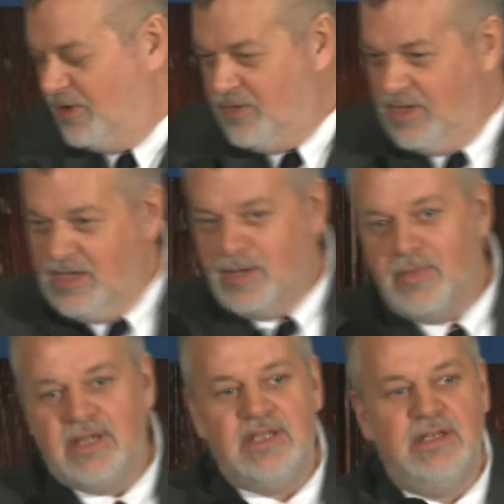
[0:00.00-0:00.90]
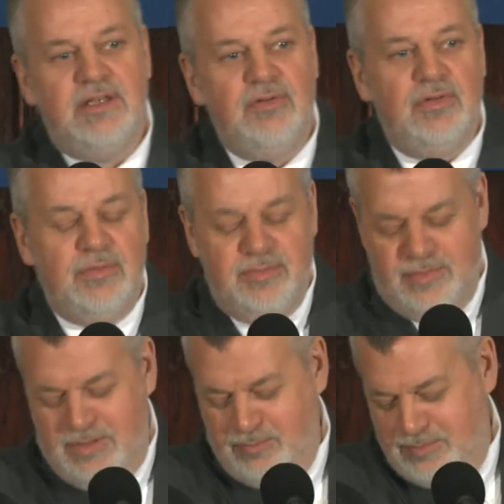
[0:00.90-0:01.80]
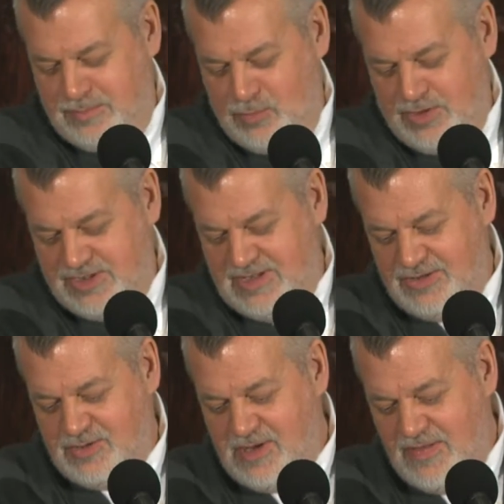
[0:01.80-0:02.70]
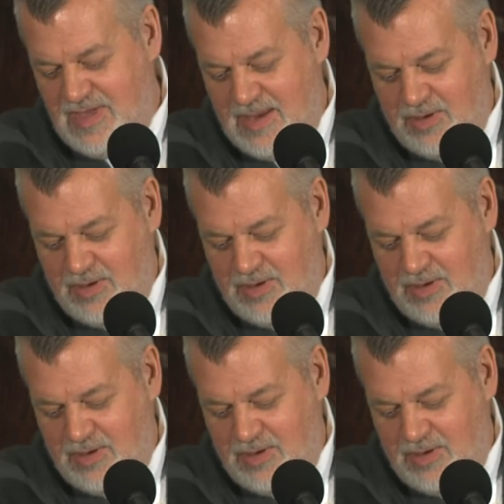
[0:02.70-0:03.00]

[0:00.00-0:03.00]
at the end, and Mike can give you more details about that.